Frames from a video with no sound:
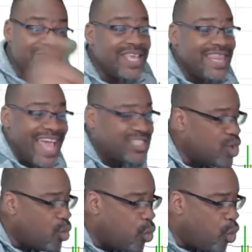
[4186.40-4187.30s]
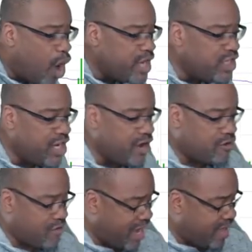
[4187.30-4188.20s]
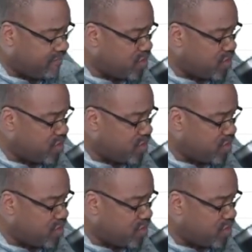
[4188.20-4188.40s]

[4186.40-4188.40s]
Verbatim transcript: That's a one-year graph.